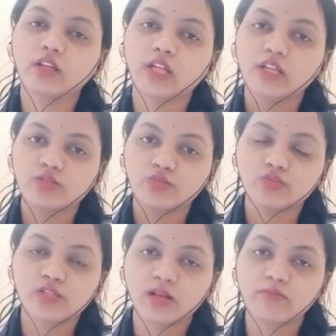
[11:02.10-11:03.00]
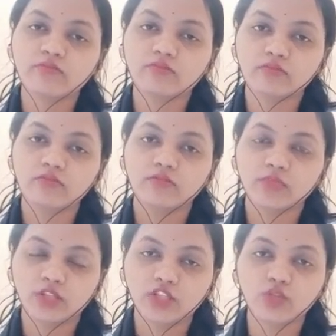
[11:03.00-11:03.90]
into some
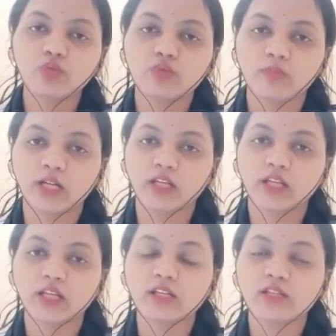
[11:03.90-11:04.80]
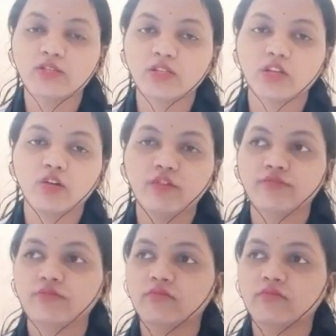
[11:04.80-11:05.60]
new material instead of